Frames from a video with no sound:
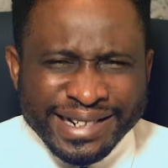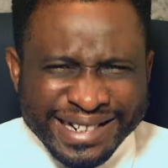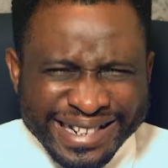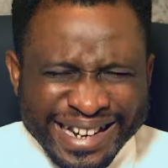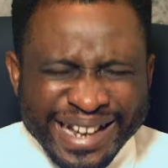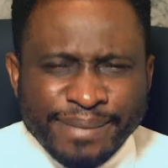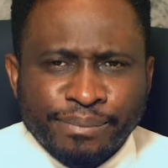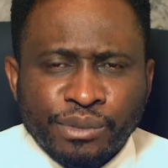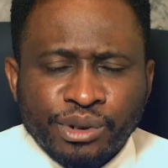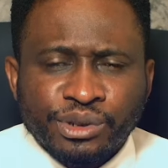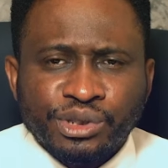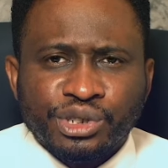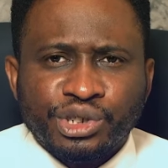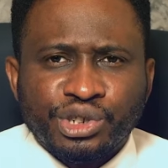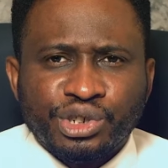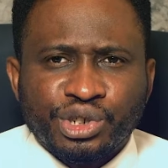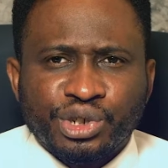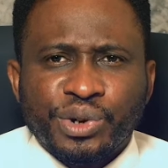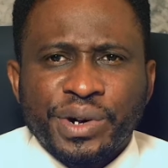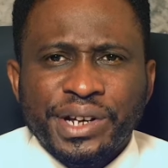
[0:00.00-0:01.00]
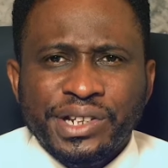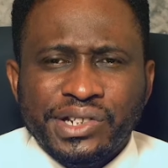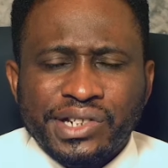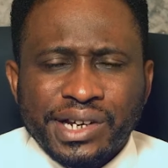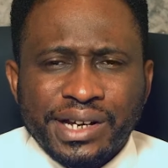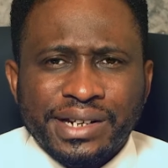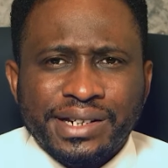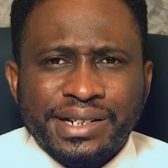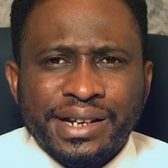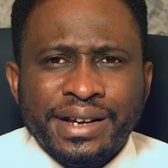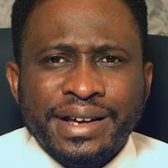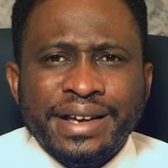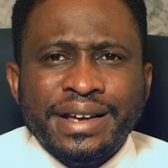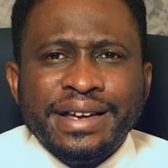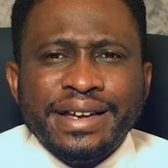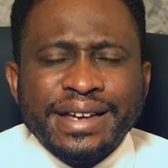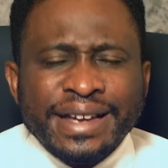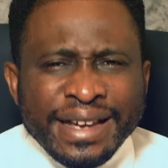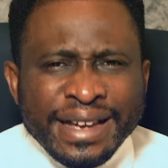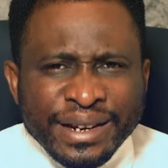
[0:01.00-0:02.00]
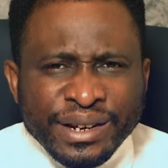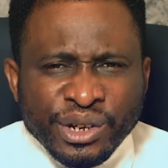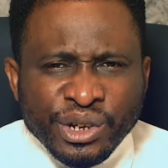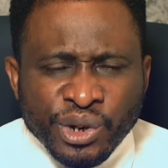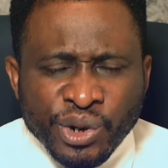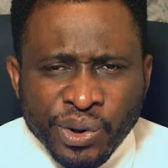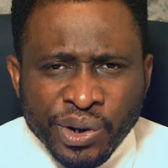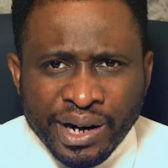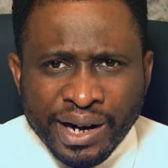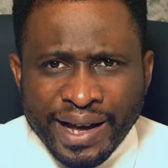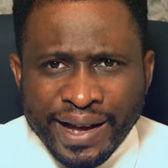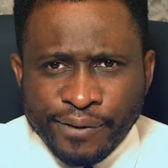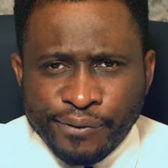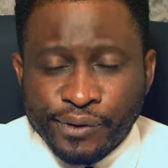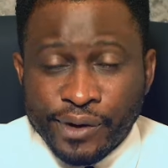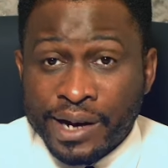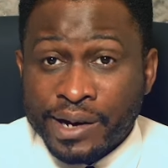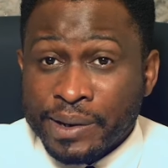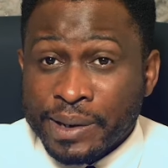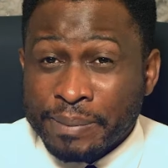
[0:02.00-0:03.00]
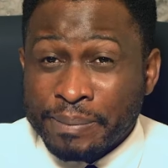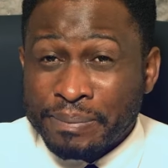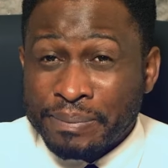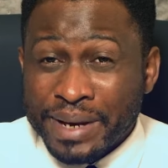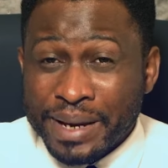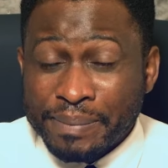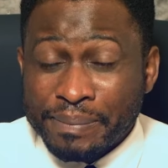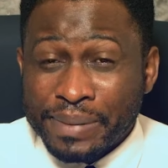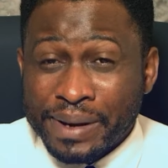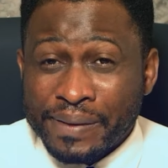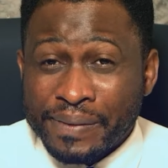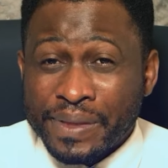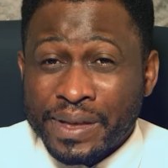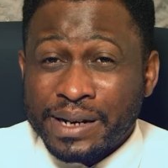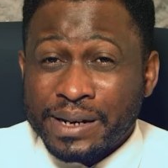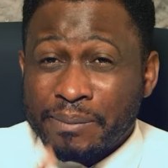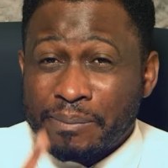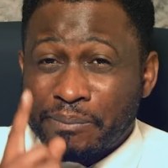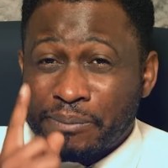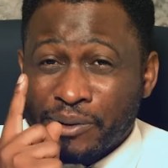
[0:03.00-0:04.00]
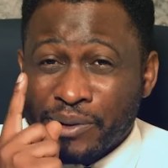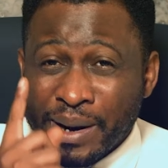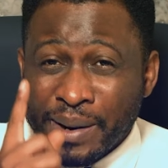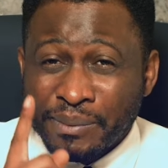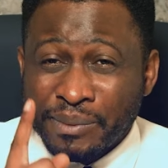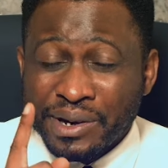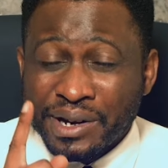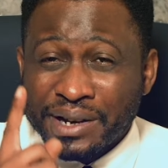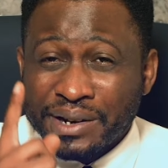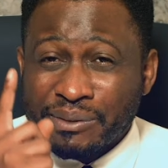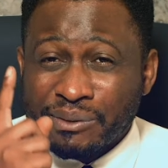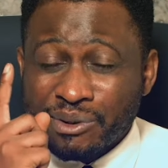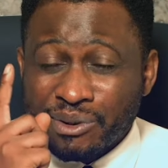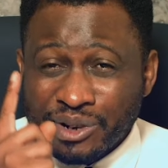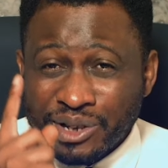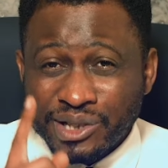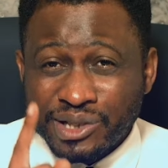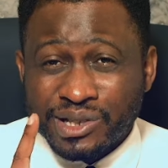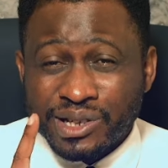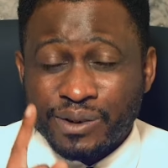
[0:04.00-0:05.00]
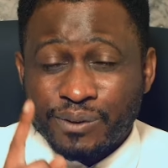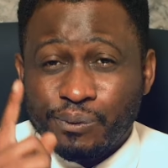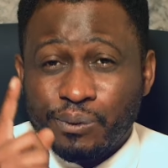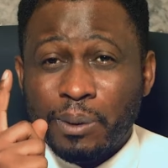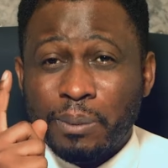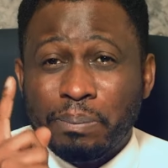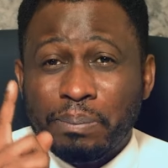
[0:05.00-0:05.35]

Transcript: demonstrated in your life, and remember that the primary reason for